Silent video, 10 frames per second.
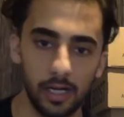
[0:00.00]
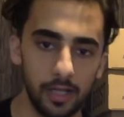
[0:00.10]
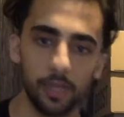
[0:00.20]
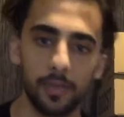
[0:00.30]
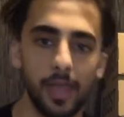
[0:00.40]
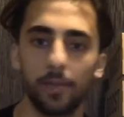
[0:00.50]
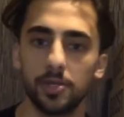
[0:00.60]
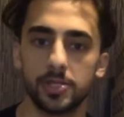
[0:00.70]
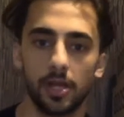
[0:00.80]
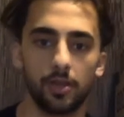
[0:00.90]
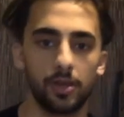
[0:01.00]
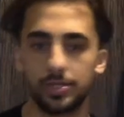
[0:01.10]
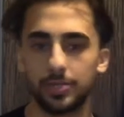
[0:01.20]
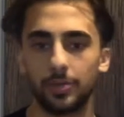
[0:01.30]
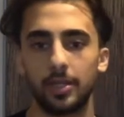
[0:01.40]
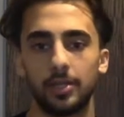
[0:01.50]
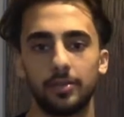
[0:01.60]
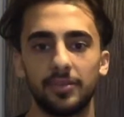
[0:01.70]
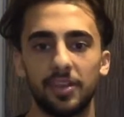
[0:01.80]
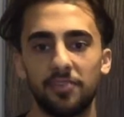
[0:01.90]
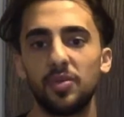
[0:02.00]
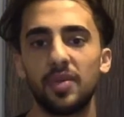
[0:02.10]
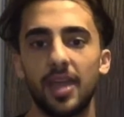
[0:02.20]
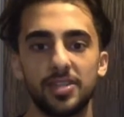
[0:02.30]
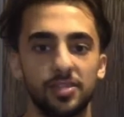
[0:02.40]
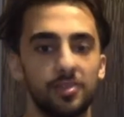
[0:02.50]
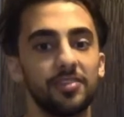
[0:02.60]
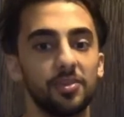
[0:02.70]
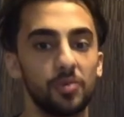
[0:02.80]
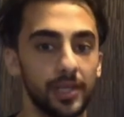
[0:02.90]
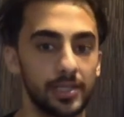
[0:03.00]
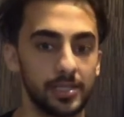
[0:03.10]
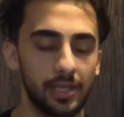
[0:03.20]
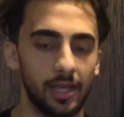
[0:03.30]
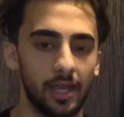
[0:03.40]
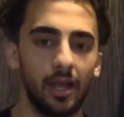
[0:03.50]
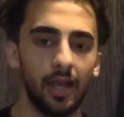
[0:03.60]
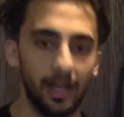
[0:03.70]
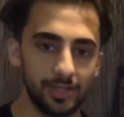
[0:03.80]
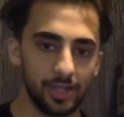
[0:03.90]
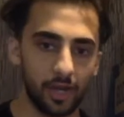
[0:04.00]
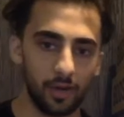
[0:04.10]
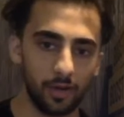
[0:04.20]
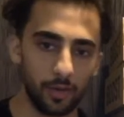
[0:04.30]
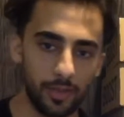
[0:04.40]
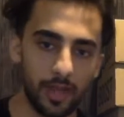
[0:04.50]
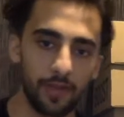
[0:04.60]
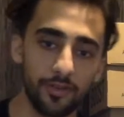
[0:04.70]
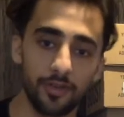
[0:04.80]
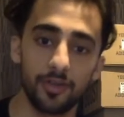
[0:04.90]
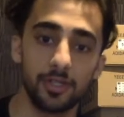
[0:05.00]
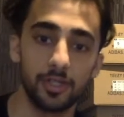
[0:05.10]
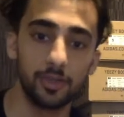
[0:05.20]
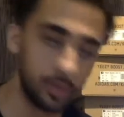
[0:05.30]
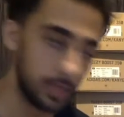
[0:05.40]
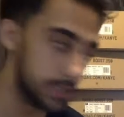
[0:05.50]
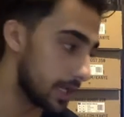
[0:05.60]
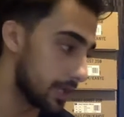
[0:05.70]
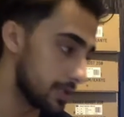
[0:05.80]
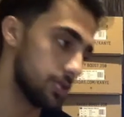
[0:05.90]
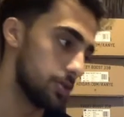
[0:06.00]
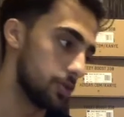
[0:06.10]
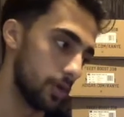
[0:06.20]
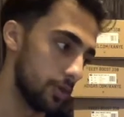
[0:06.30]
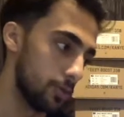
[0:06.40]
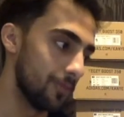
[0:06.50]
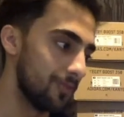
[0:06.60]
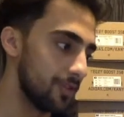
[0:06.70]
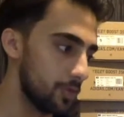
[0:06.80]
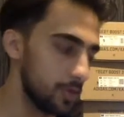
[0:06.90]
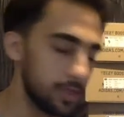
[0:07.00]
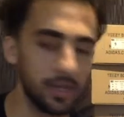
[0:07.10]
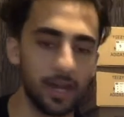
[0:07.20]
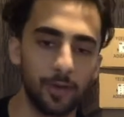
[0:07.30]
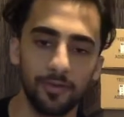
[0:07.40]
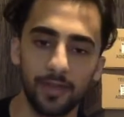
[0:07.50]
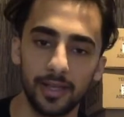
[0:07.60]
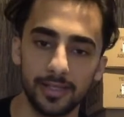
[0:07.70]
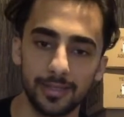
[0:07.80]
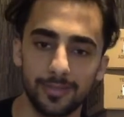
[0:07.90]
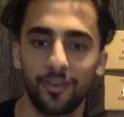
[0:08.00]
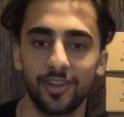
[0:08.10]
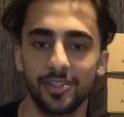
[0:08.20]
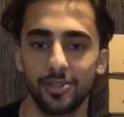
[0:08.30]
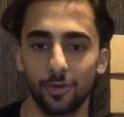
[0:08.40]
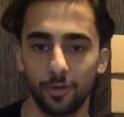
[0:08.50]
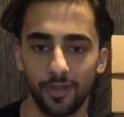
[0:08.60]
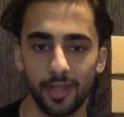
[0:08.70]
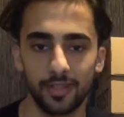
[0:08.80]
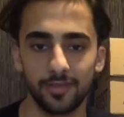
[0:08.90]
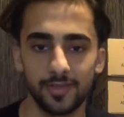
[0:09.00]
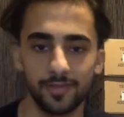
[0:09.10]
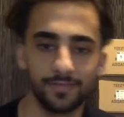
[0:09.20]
you'll be able to sell those within a few days or a few weeks. So without further ado, let's get into the review with the non-reflectives versus the reflectives.